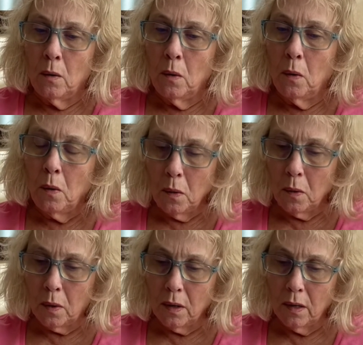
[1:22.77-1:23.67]
Whew.
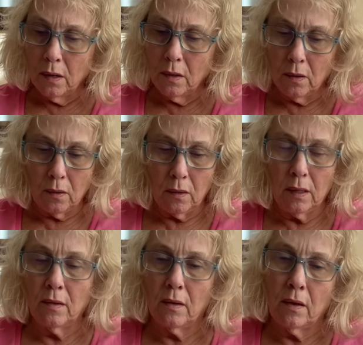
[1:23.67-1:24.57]
So let's
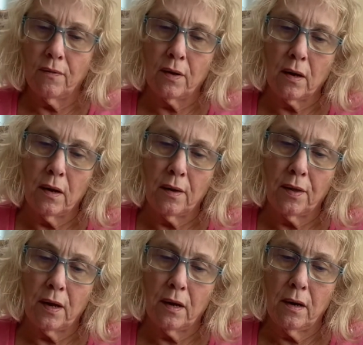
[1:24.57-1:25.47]
see if it's got anything
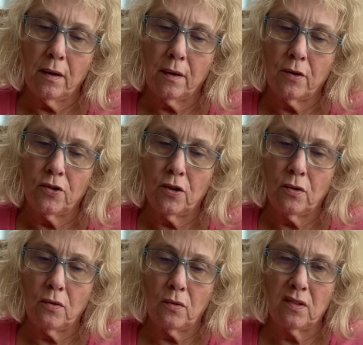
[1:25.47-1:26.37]
in here that
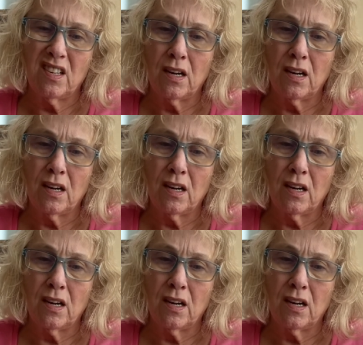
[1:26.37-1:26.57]
shows.